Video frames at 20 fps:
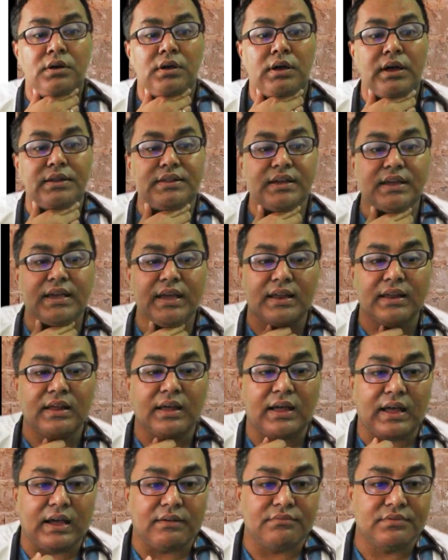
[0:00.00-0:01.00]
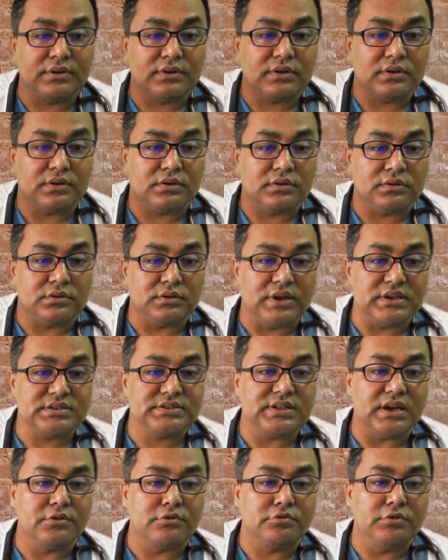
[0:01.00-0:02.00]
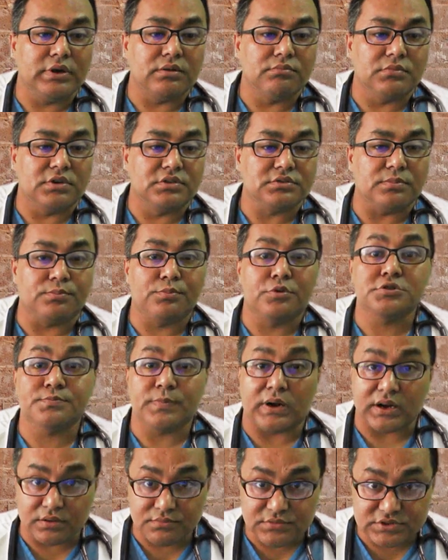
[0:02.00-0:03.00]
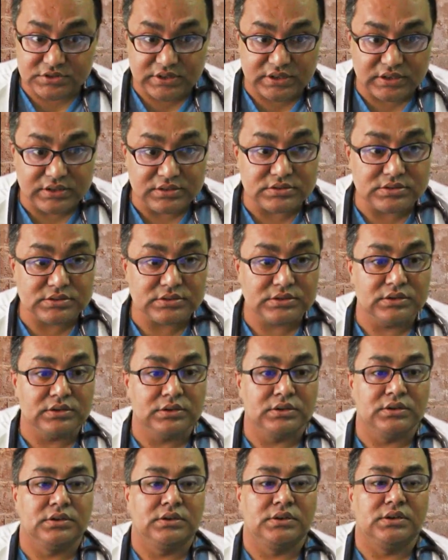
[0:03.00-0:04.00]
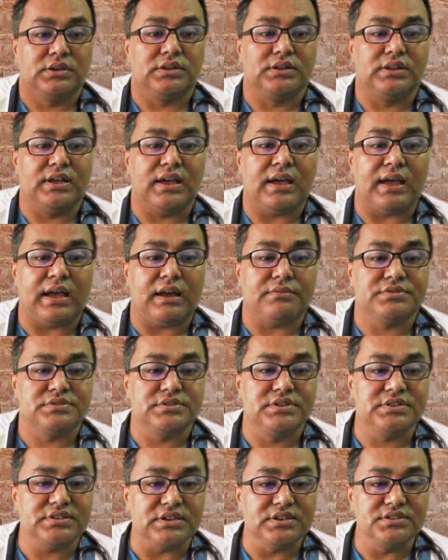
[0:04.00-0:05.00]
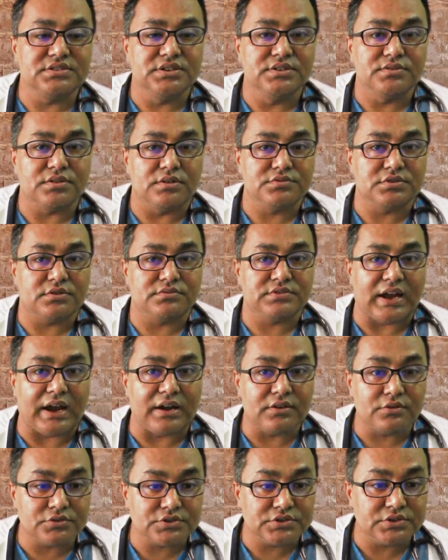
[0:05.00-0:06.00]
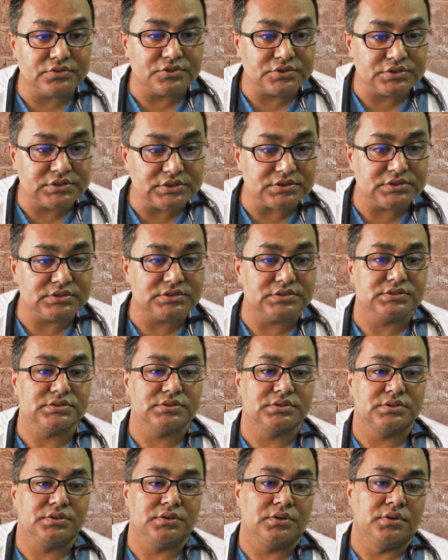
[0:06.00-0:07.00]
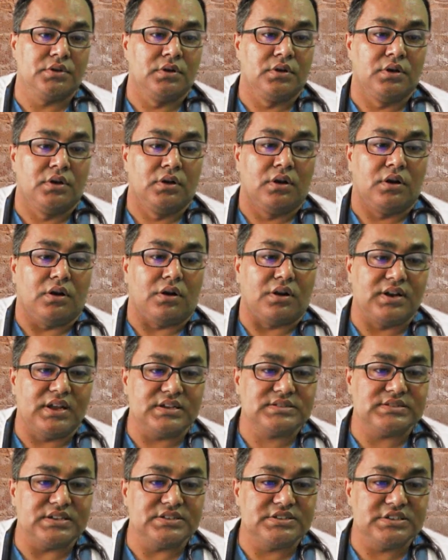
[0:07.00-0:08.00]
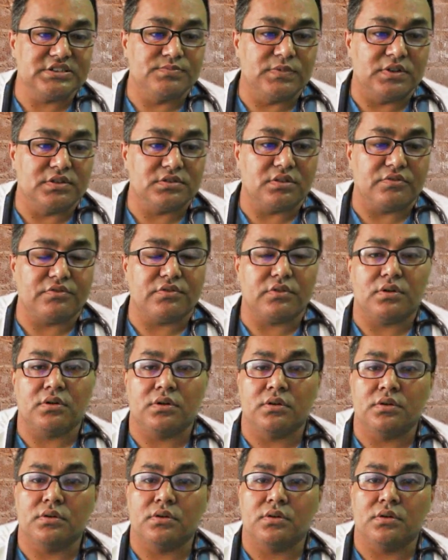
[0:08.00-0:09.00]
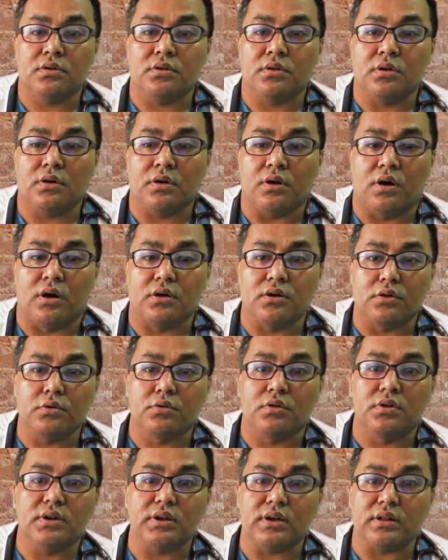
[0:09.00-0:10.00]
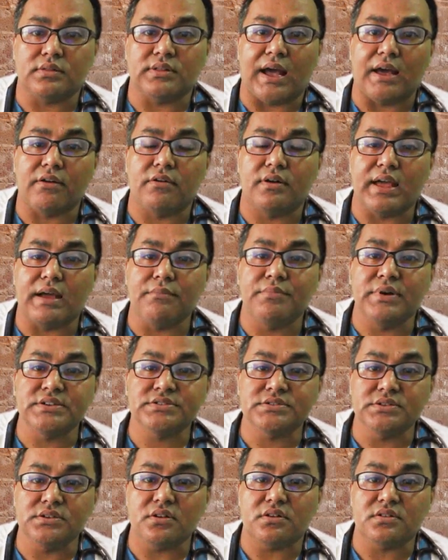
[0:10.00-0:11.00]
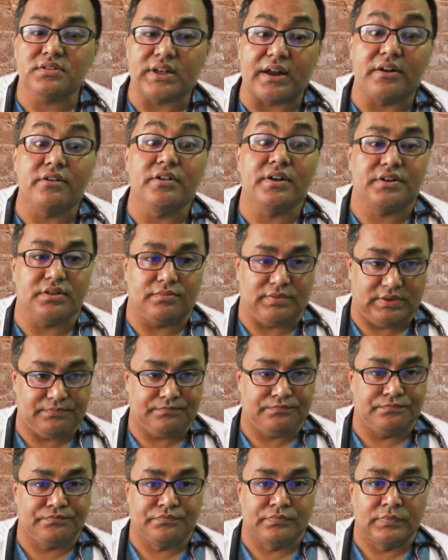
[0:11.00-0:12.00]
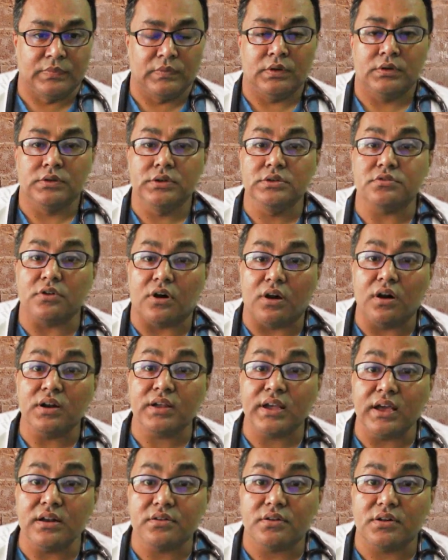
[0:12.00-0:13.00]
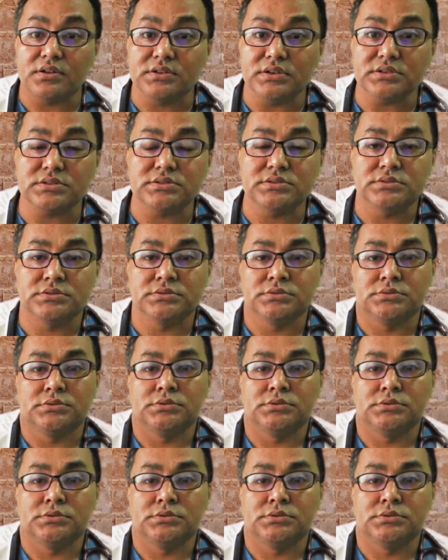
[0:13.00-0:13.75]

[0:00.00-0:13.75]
and they can have less than 12 months of postpartum stage, they have recent symptoms of thyrotoxicosis, or less than 6 months of undergone thyroid ablation or thyroidectomy. This all can cause